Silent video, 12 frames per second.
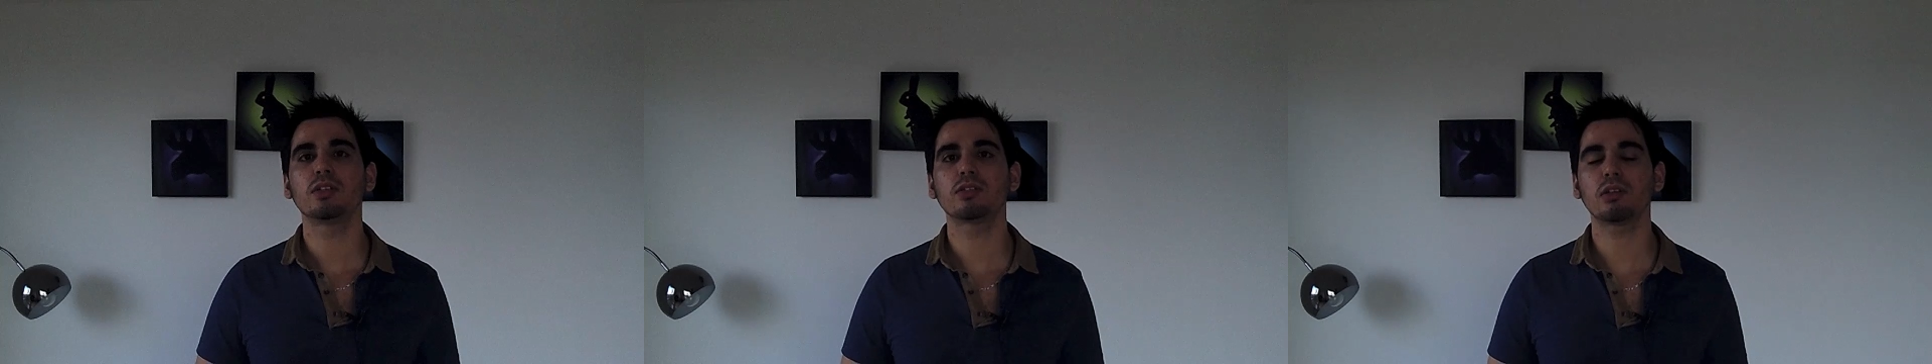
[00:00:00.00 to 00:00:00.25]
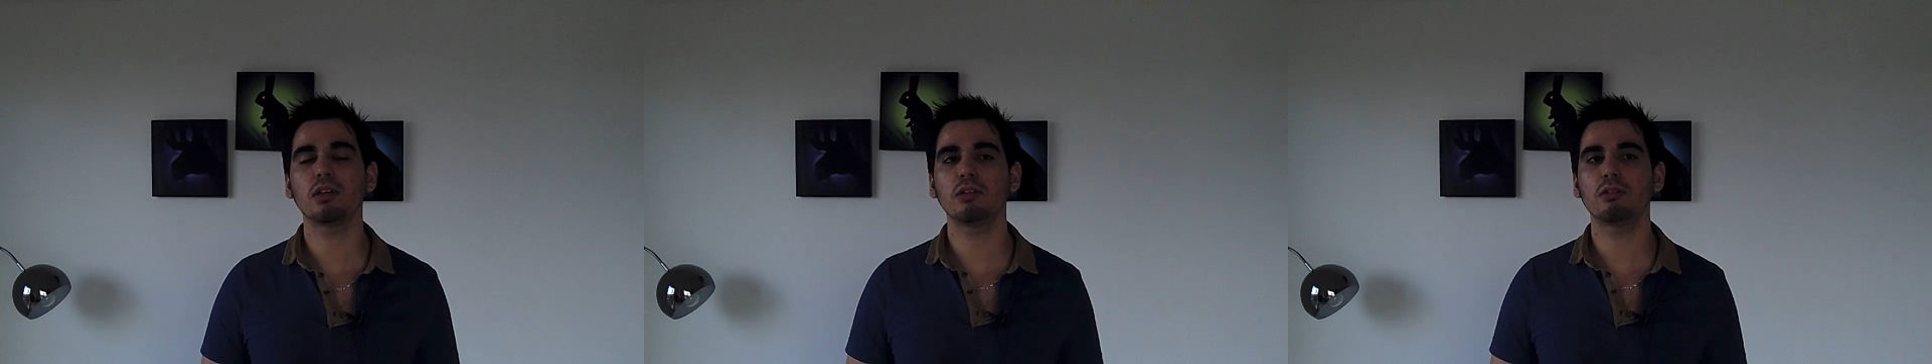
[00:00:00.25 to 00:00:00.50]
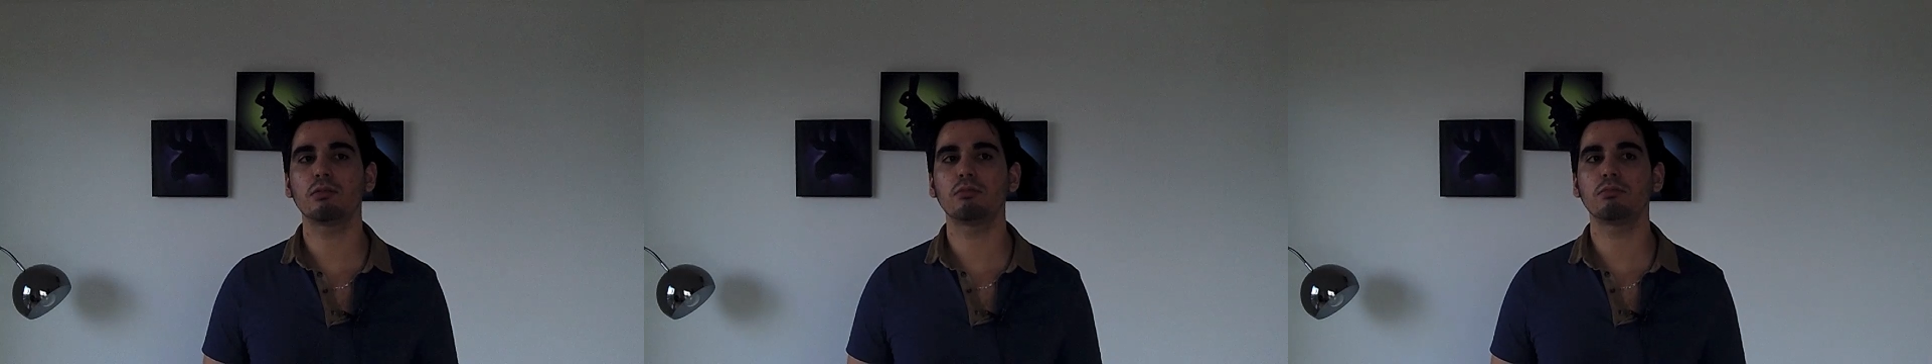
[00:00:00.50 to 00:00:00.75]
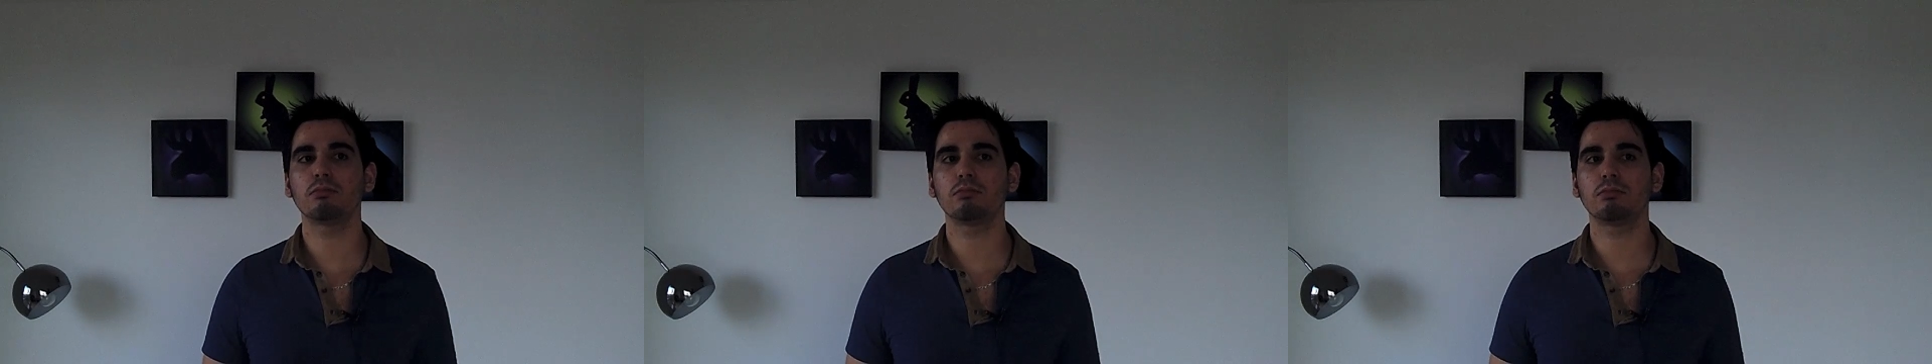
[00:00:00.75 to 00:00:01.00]
So
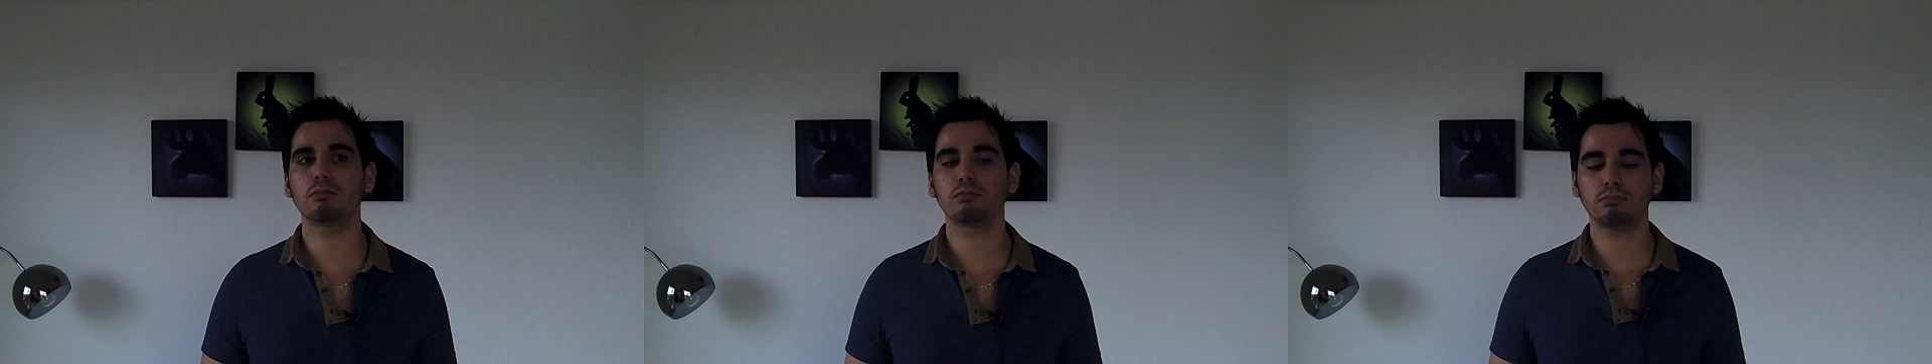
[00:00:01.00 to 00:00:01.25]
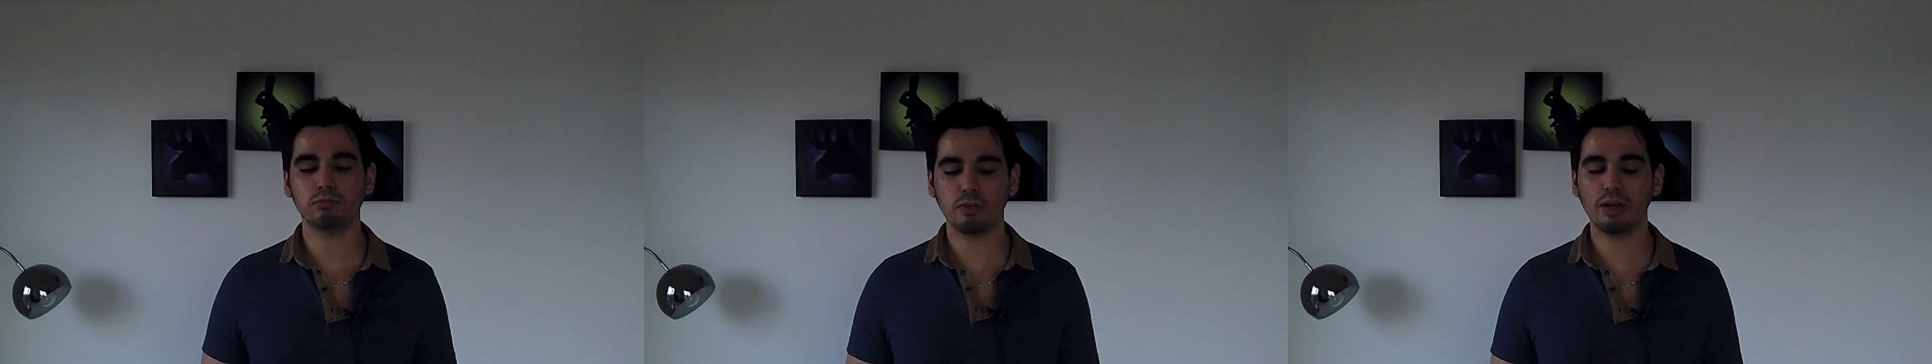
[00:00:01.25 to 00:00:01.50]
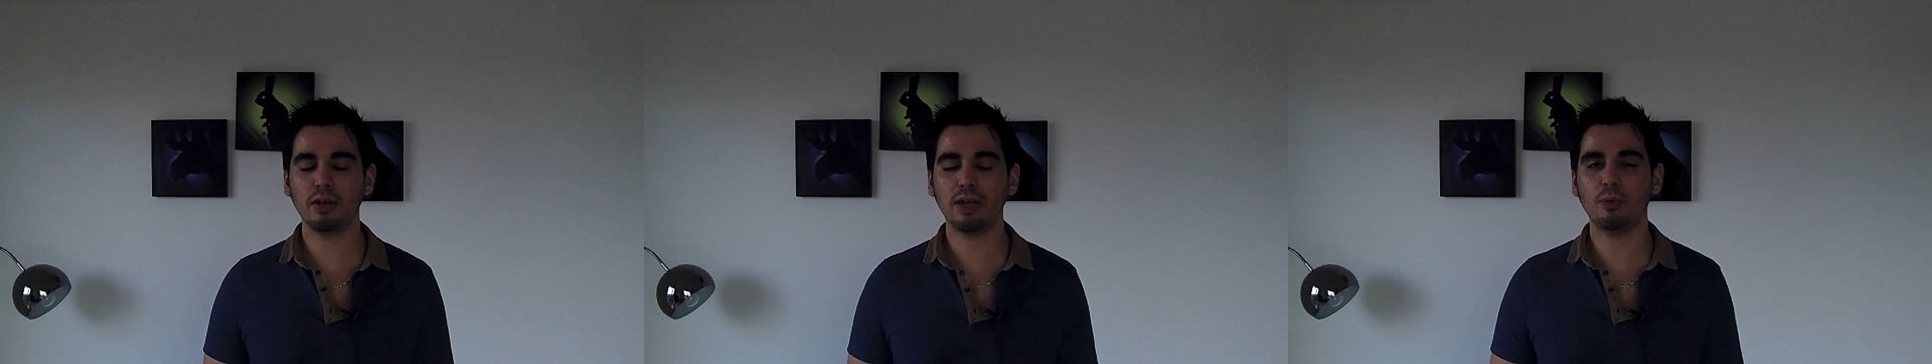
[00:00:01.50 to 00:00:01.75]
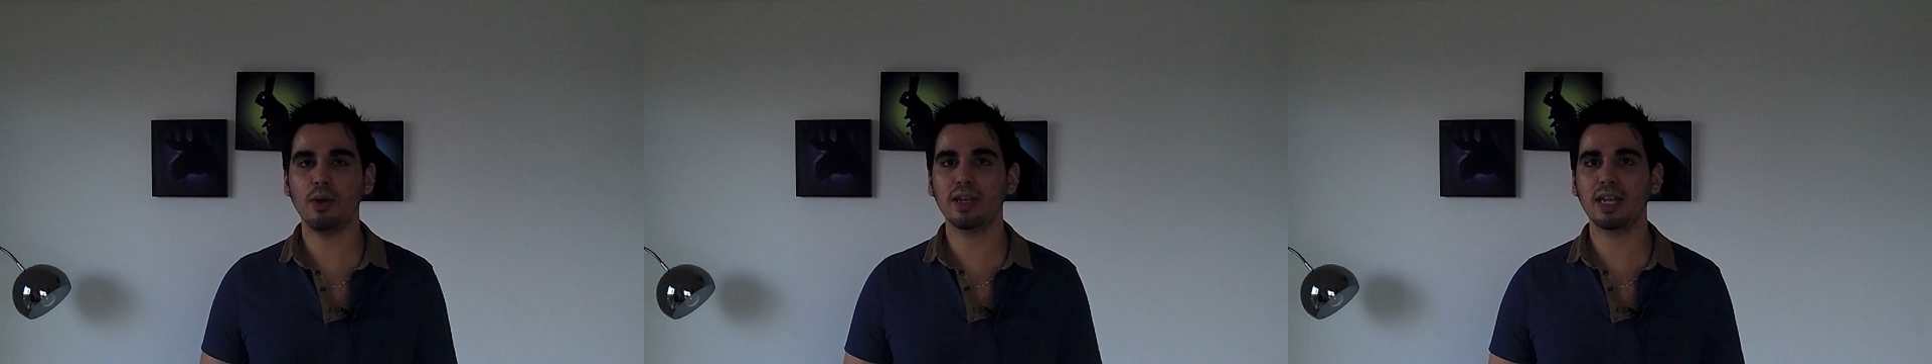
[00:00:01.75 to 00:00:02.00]

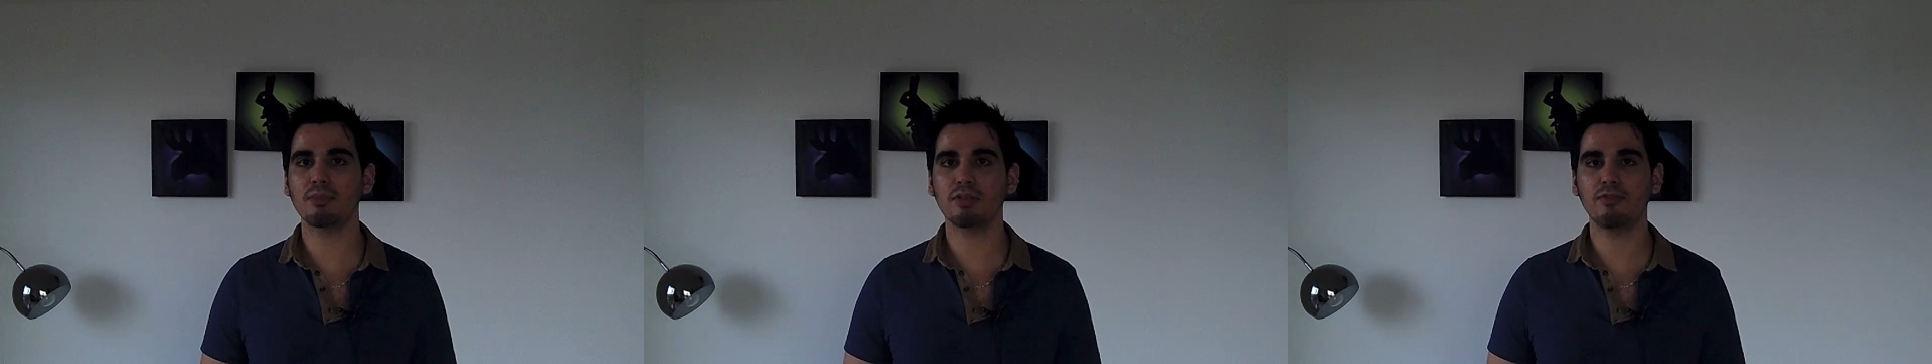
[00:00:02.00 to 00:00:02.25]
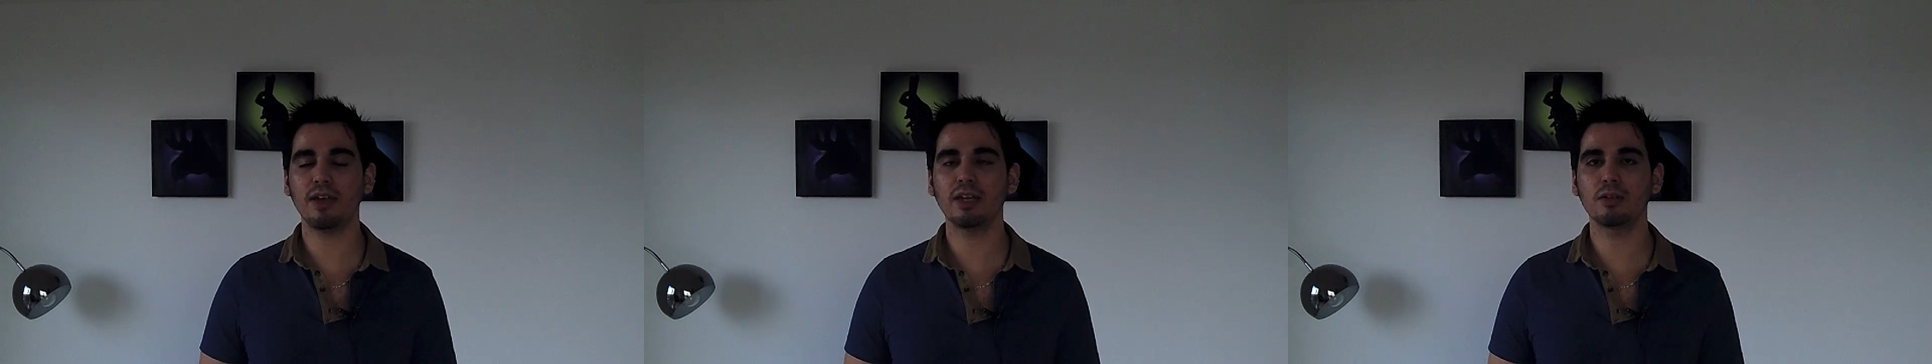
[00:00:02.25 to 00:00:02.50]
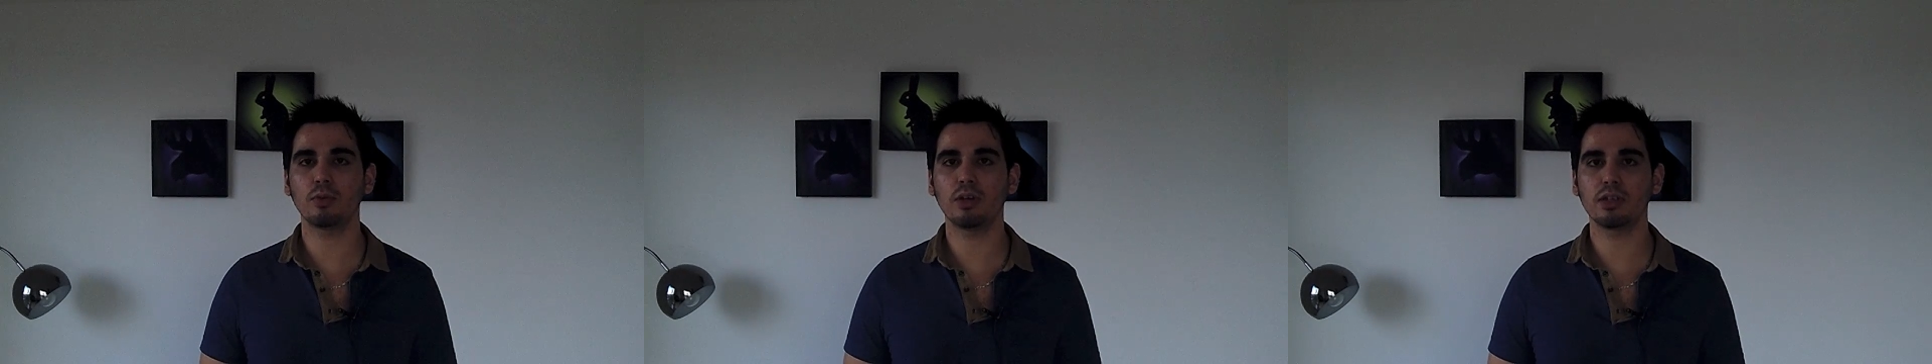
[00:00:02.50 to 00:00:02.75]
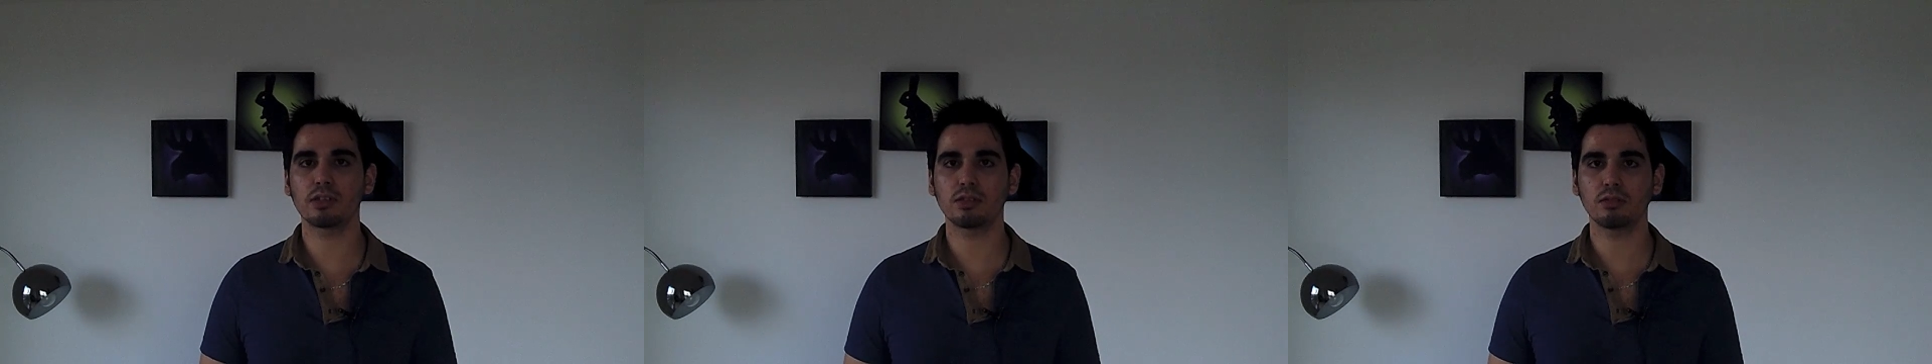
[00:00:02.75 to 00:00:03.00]
what I came to find
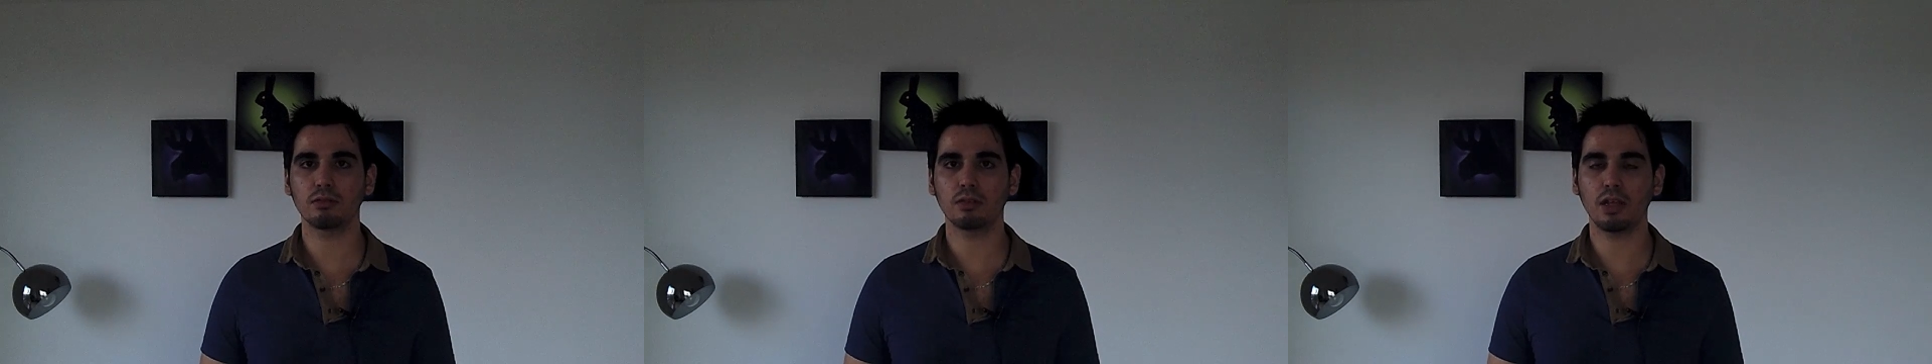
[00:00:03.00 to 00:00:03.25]
was